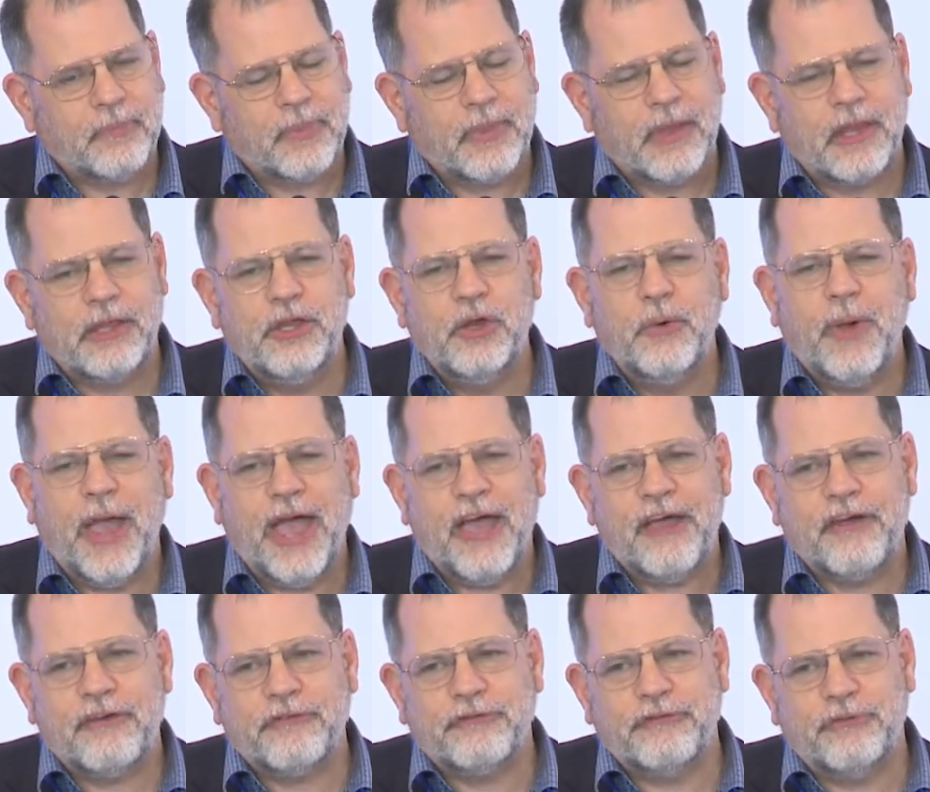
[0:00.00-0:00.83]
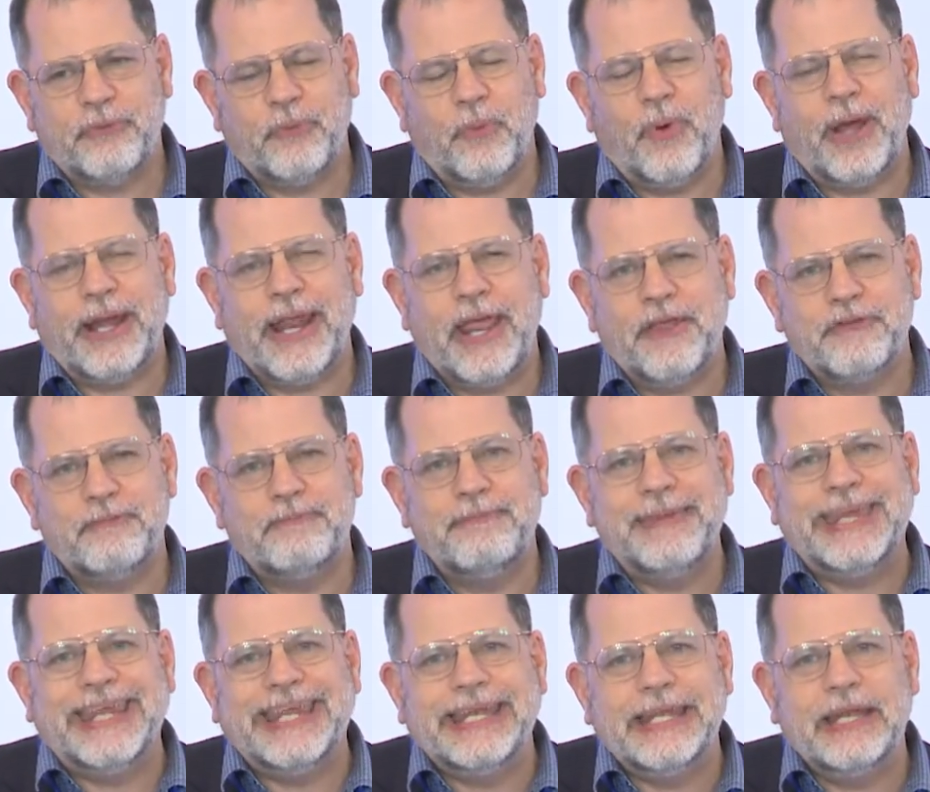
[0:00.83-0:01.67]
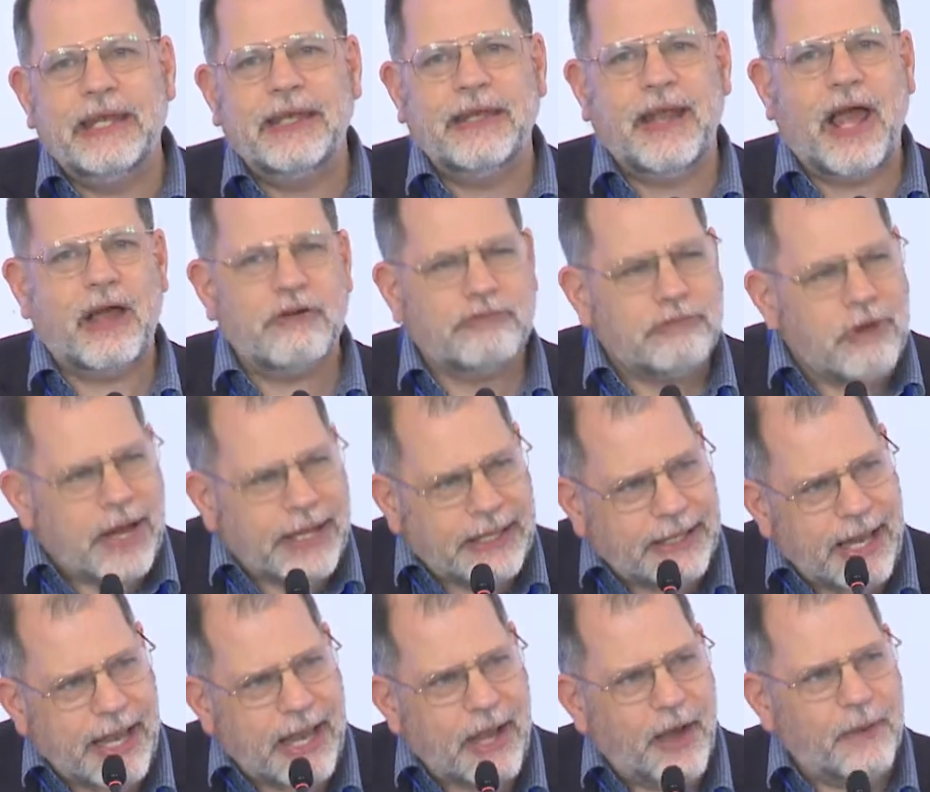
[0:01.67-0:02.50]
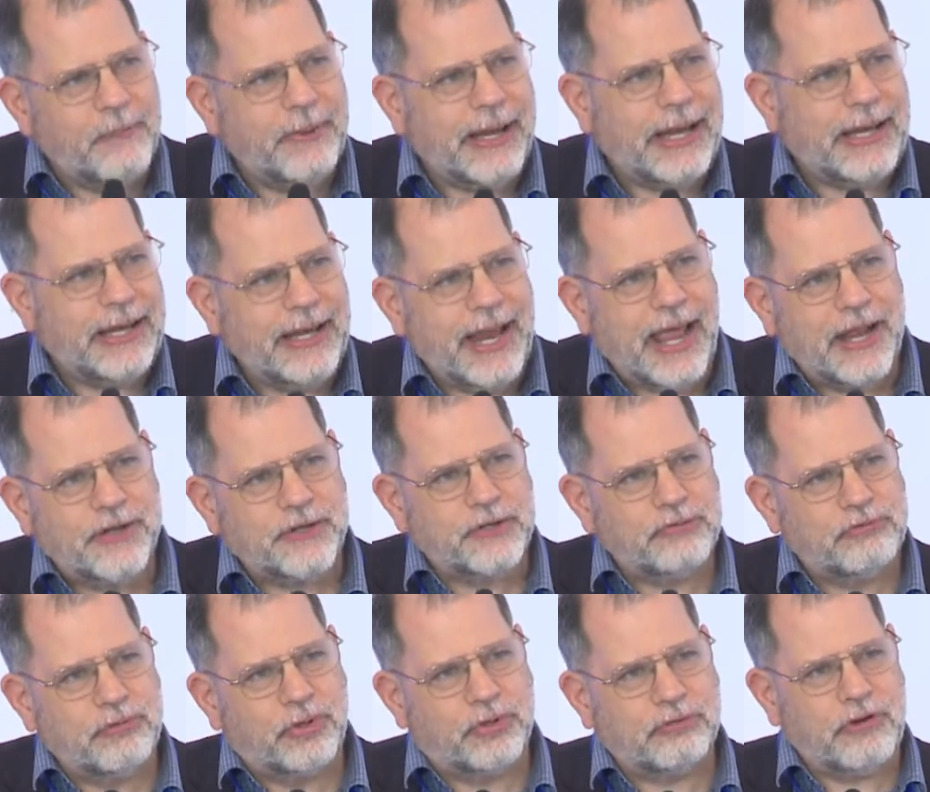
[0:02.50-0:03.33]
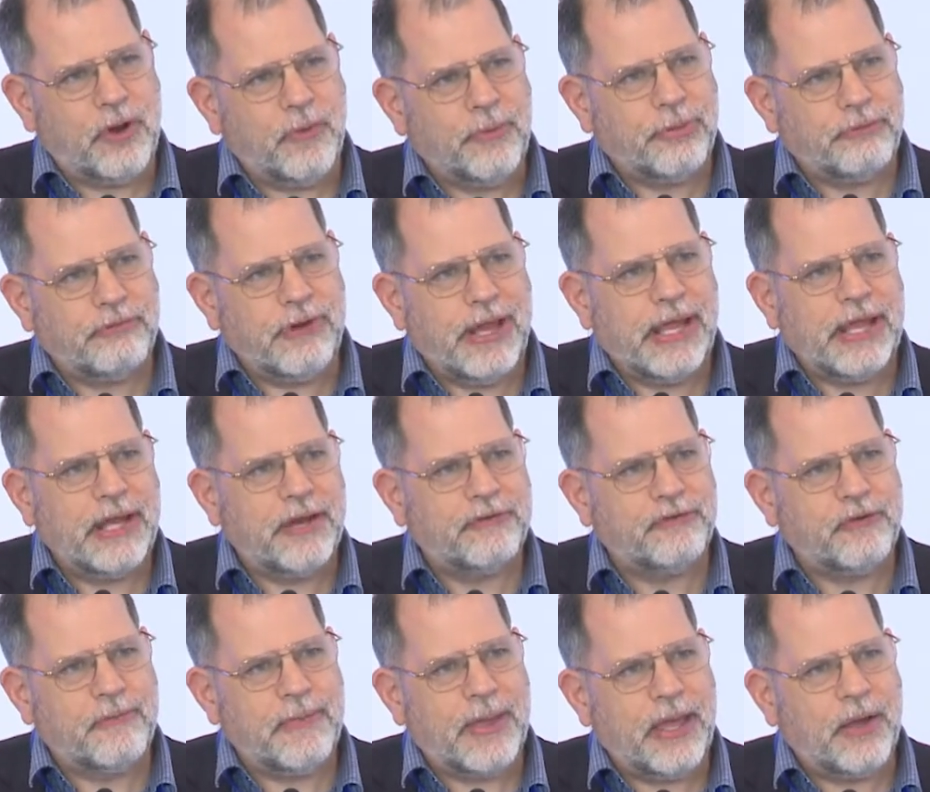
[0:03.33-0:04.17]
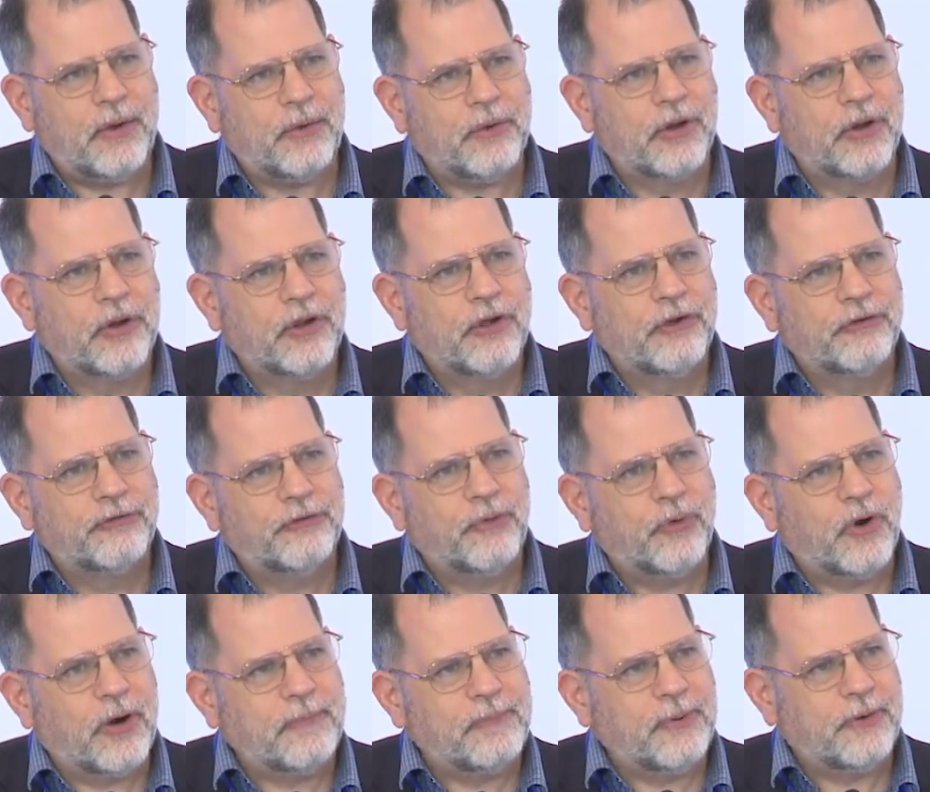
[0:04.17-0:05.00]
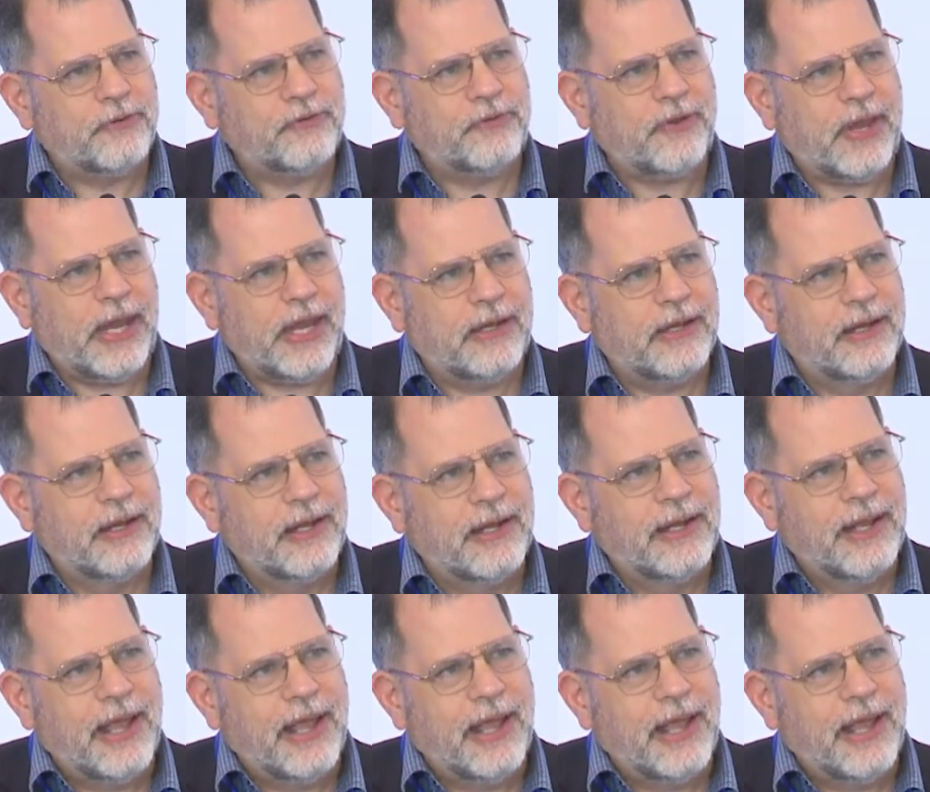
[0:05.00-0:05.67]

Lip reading: you have what has been, not right now, but a natural growth rate of about 4%.